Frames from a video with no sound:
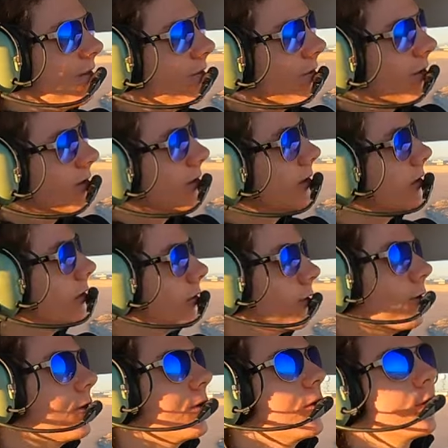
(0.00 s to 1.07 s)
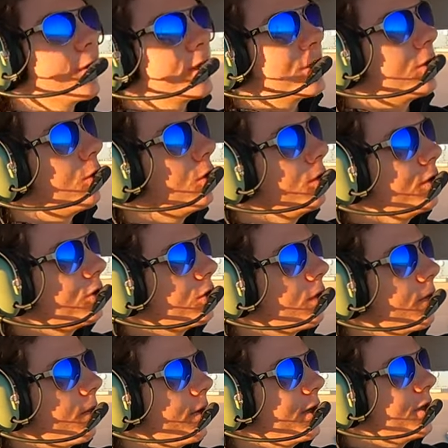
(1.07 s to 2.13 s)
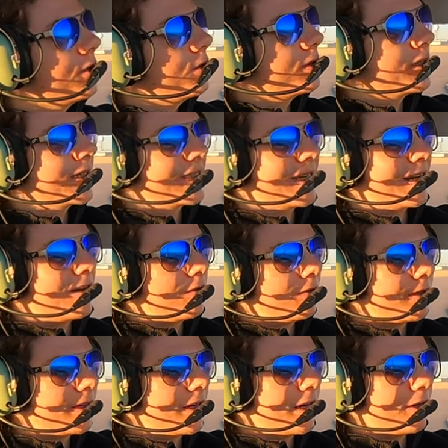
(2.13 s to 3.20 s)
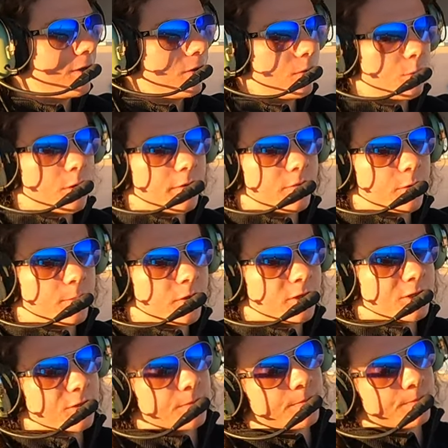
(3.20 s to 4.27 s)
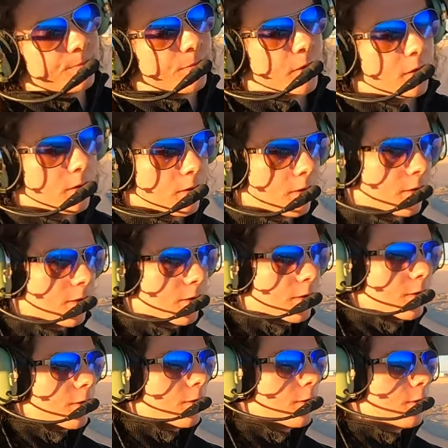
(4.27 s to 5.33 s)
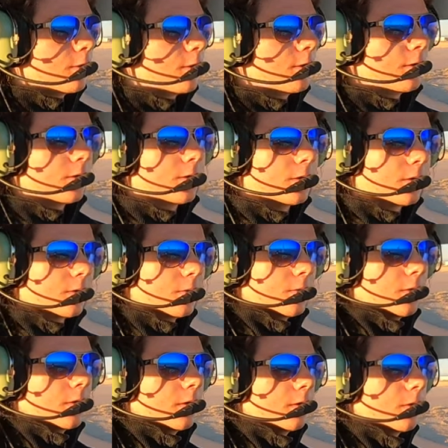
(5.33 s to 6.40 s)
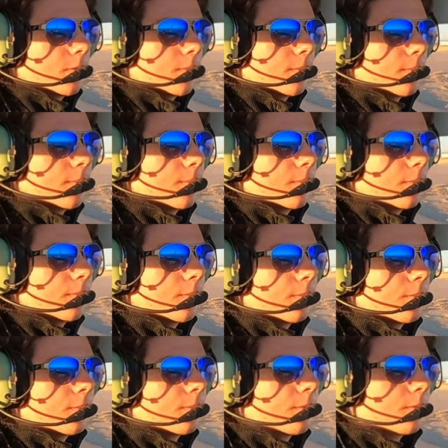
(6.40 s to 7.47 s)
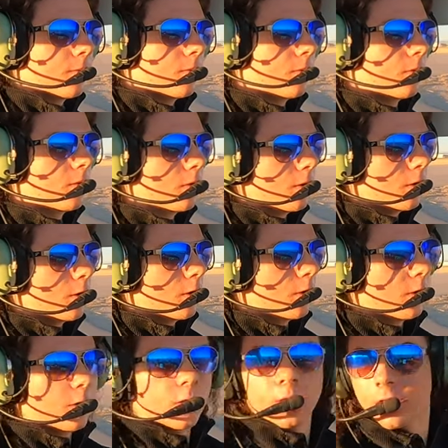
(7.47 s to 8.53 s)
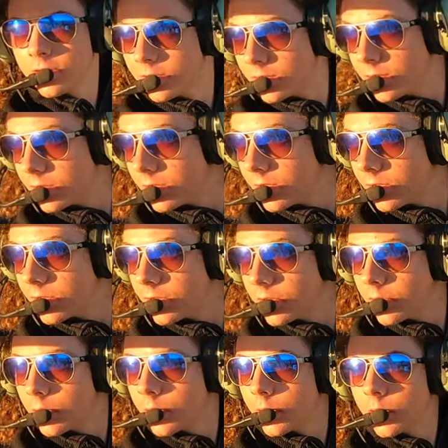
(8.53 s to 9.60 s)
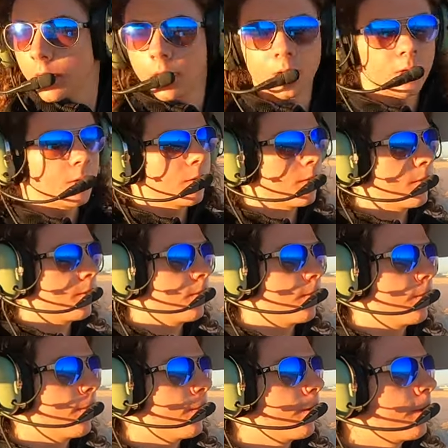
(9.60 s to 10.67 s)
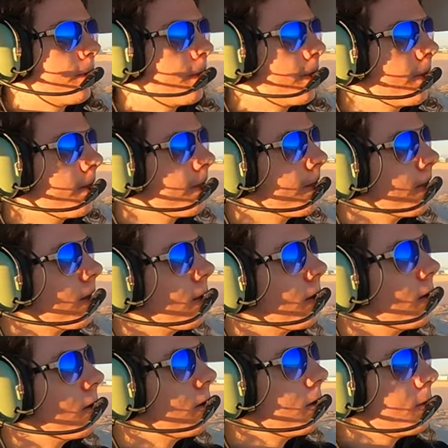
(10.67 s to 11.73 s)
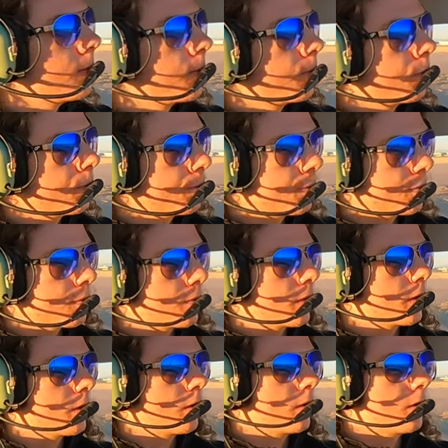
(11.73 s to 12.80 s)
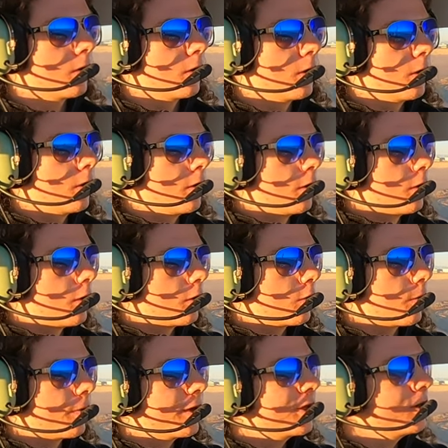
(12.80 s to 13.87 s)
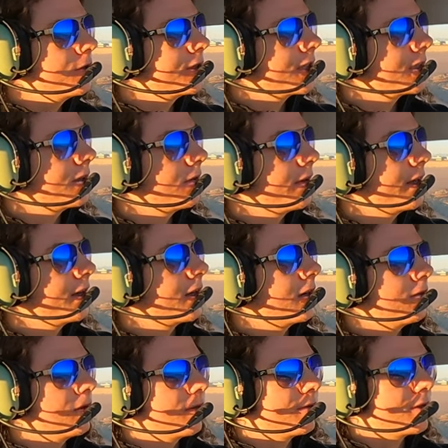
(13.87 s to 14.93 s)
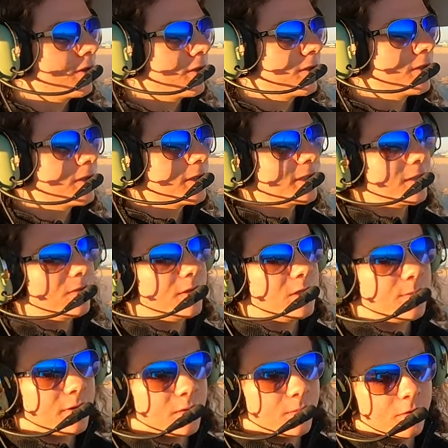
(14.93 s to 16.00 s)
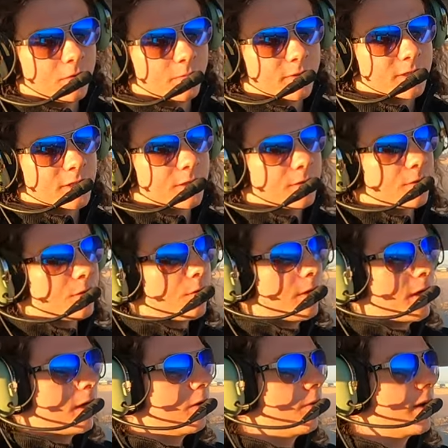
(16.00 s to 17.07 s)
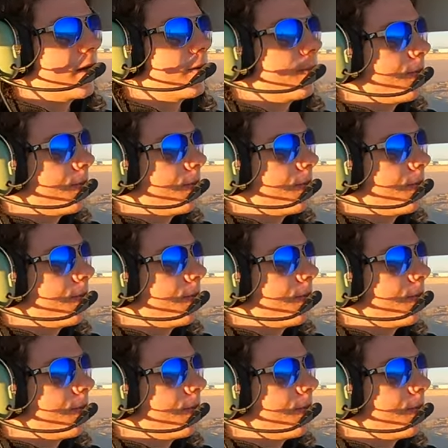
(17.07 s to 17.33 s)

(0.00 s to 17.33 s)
Alpha, or correction, holding short of runway 26 at Alpha 9er, ready for departure. Musketeer 3638 Quebec Spaceport Tower on departure. Left turn out to the southeast is approved and size Skyhawk traffic a two mile final. Runway 26 clear for takeoff. Runway 26 clear for takeoff, left turn, southeast bound. approved, Musketeer 3 Quebec.